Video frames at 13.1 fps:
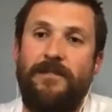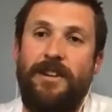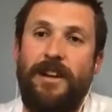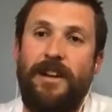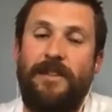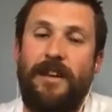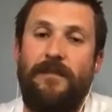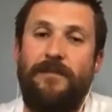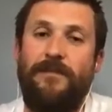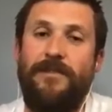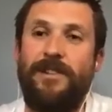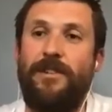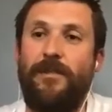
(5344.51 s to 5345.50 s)
don't have to have
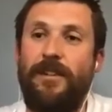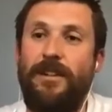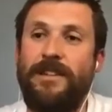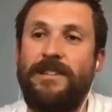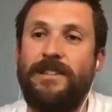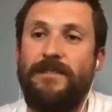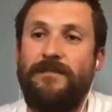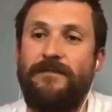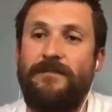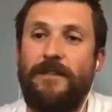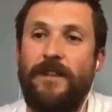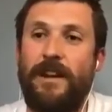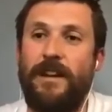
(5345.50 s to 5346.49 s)
degrees and
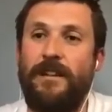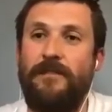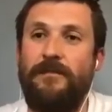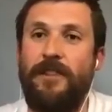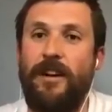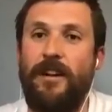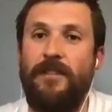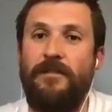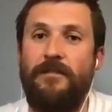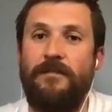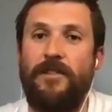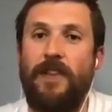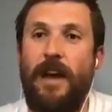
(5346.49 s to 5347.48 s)
freaking,
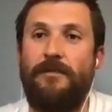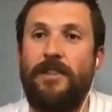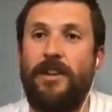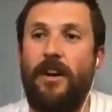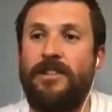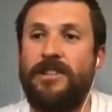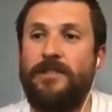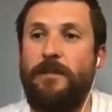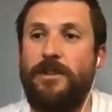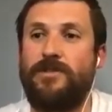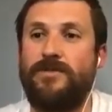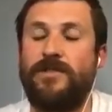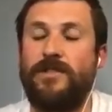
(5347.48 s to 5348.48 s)
you have to go to
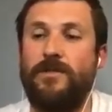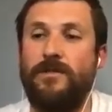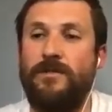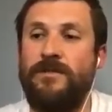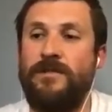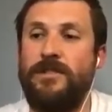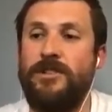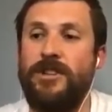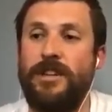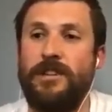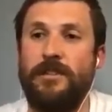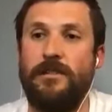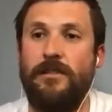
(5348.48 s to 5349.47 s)
special schools and
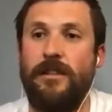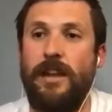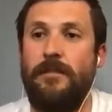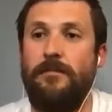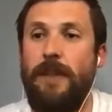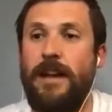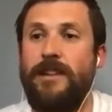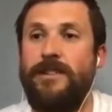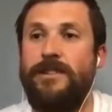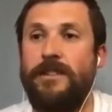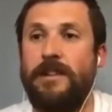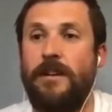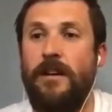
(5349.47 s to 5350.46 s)
shit to learn how to
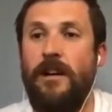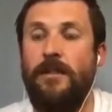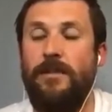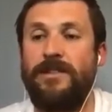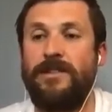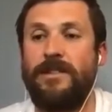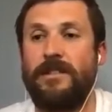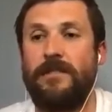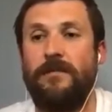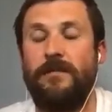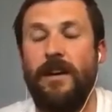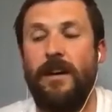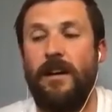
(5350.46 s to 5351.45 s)
manage your time. It just,
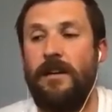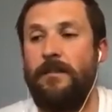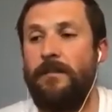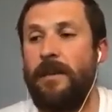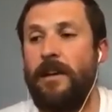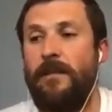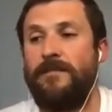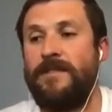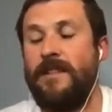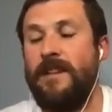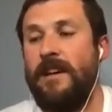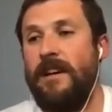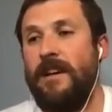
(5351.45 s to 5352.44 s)
it
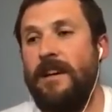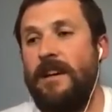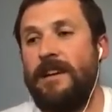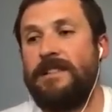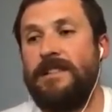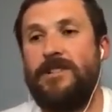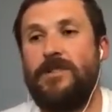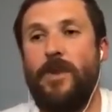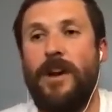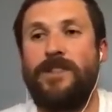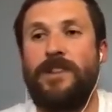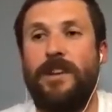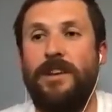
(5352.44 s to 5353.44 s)
becomes a
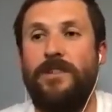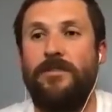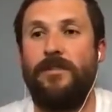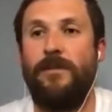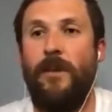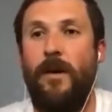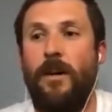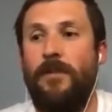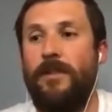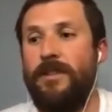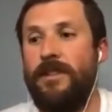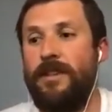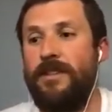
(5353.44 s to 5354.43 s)
situation in your
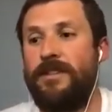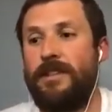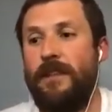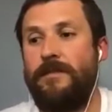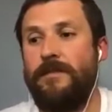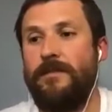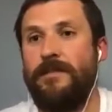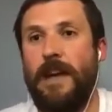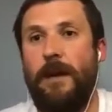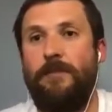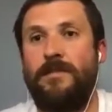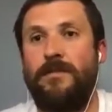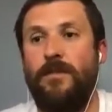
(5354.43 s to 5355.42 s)
environment that you just have to
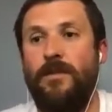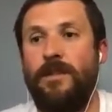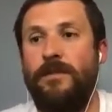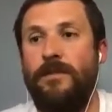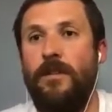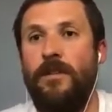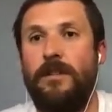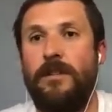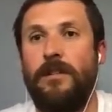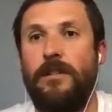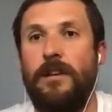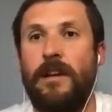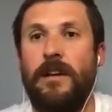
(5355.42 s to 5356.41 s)
adapt to what you've got.
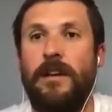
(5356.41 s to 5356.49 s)
Like